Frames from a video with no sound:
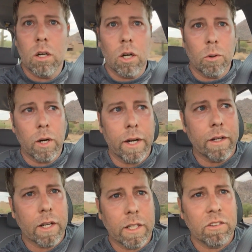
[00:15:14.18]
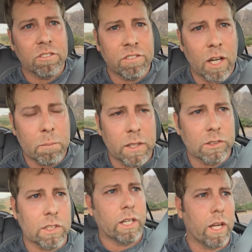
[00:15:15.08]
All right, not even 5
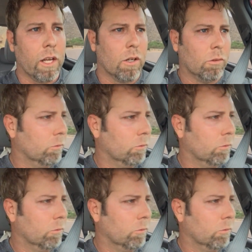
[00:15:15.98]
minutes today.